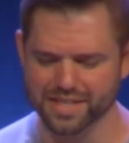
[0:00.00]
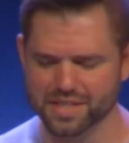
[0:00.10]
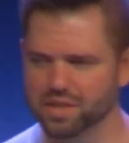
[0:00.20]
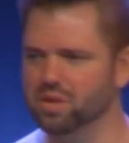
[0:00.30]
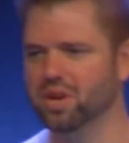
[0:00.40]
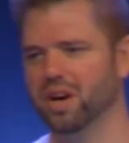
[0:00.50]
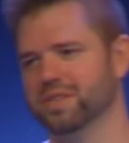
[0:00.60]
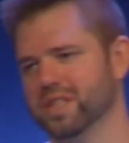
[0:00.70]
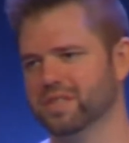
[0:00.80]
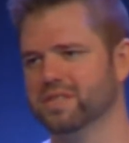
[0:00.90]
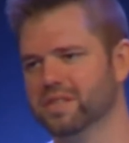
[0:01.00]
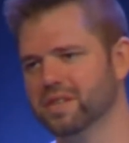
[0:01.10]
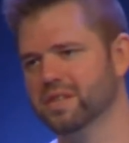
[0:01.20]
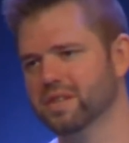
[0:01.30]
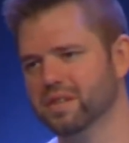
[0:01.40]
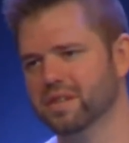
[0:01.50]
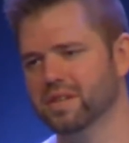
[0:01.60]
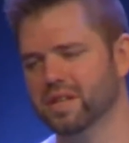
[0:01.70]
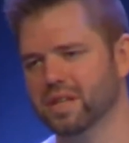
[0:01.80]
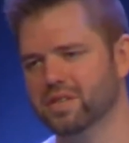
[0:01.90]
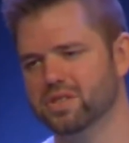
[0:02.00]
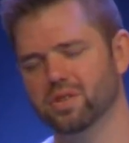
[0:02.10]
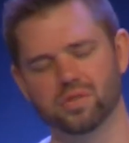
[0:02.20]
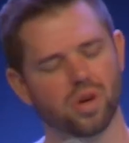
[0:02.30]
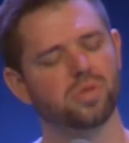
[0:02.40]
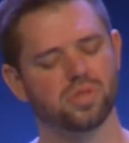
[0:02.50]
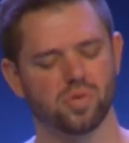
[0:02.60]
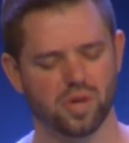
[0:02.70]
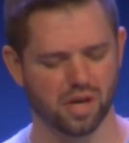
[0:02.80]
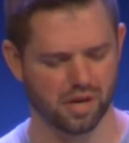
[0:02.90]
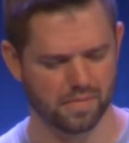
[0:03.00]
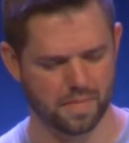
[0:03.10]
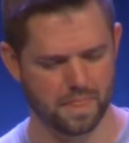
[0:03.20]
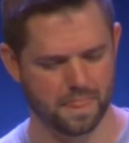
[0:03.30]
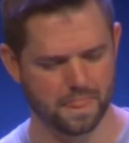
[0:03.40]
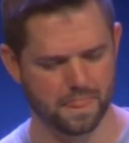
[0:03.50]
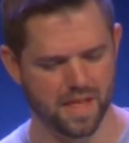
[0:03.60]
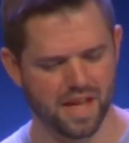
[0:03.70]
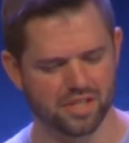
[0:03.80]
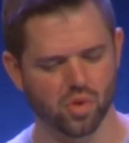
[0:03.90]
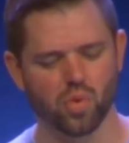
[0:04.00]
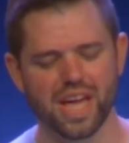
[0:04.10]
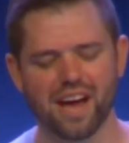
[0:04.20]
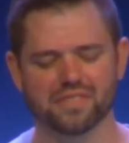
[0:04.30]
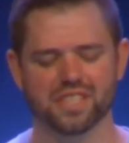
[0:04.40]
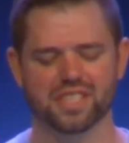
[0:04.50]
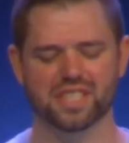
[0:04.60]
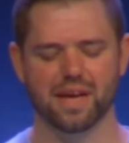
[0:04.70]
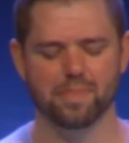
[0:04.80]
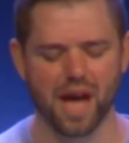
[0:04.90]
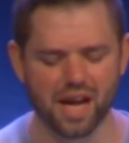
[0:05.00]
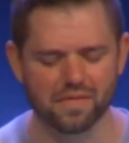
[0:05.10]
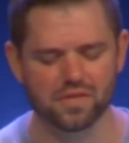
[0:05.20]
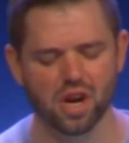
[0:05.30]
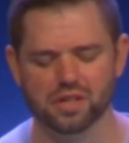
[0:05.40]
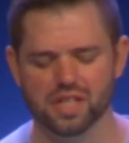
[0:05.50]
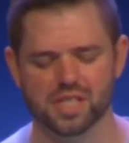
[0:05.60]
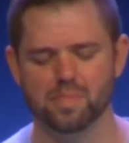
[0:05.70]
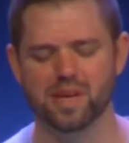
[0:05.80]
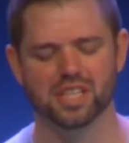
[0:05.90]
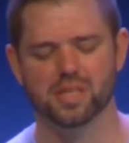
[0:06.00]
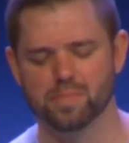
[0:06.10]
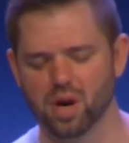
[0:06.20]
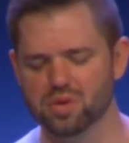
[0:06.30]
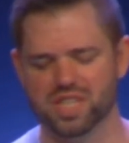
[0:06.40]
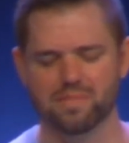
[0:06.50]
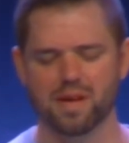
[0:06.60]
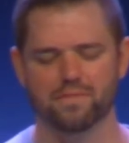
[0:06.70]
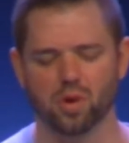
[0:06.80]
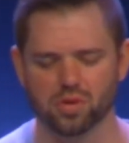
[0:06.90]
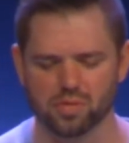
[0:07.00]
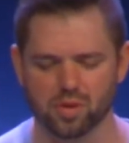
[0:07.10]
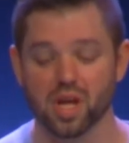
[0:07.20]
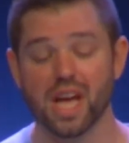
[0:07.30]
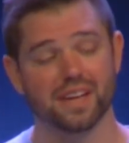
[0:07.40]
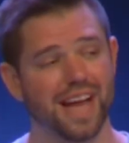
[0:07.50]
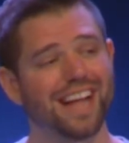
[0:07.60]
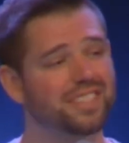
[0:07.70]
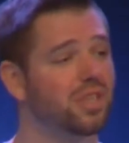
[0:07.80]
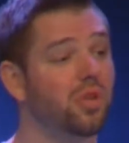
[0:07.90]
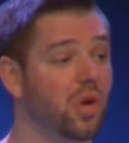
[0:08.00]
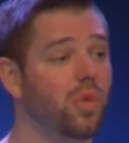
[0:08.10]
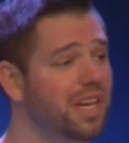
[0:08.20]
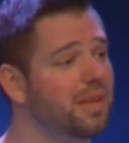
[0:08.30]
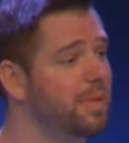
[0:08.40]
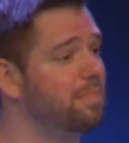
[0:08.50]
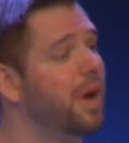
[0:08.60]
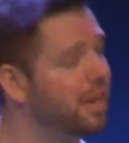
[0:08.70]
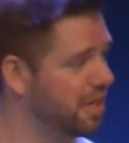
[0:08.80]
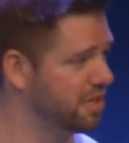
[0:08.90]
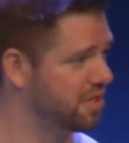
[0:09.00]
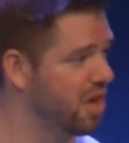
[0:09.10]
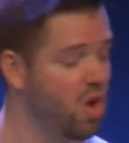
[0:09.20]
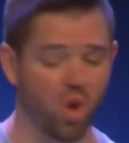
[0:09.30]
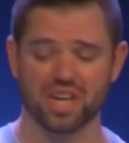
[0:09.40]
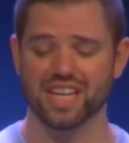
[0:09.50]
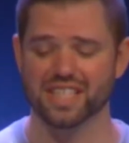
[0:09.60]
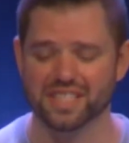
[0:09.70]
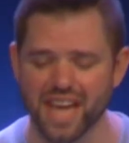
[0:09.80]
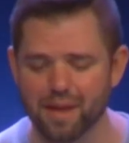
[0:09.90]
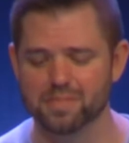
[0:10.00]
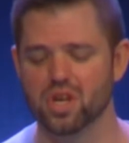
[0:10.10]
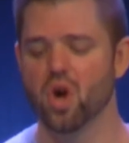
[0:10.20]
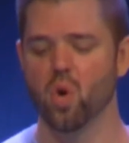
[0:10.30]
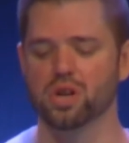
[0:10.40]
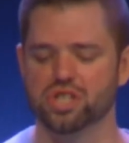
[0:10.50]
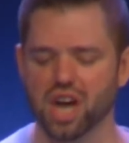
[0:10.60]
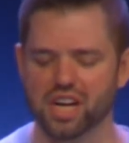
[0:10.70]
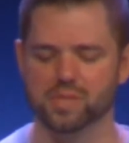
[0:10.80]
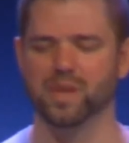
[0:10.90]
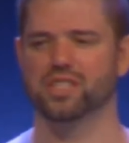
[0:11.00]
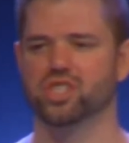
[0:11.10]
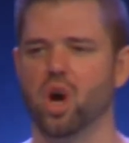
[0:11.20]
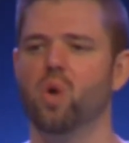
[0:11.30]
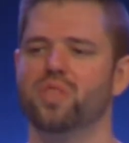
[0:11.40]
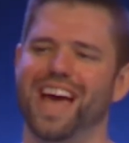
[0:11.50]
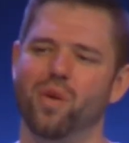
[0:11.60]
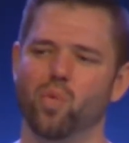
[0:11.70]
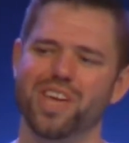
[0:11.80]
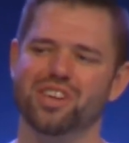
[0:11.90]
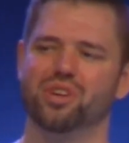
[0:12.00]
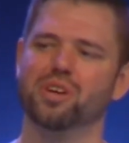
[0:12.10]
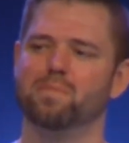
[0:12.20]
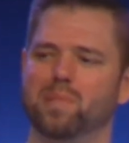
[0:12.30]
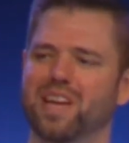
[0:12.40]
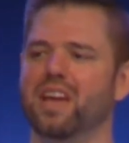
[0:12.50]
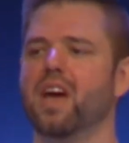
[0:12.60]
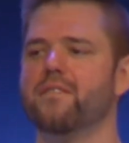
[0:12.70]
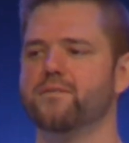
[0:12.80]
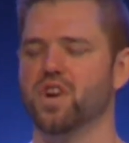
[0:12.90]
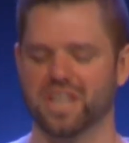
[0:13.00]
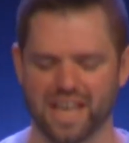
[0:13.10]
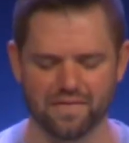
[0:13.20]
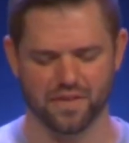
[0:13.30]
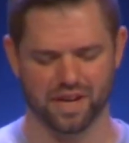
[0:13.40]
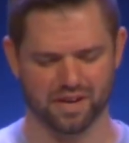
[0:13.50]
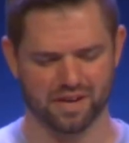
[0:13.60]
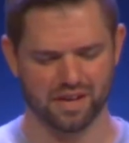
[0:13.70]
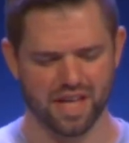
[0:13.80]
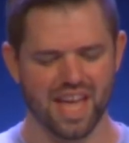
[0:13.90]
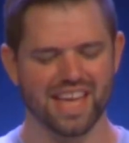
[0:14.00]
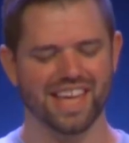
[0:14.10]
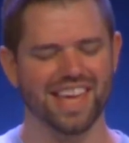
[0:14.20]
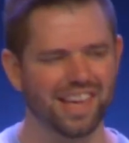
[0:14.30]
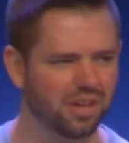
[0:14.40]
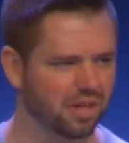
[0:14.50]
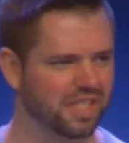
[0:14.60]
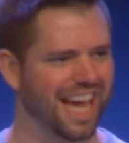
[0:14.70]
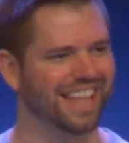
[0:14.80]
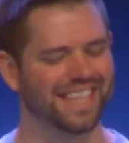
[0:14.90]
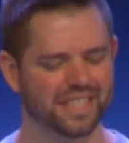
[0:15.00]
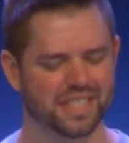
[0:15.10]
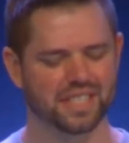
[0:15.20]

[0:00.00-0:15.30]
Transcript: and still calls us, still knows who we are. So we have to step out of darkness, to be exposed and be vulnerable, not so that we could be punished or condemned or judged, but so that we could be forgiven, healed, and then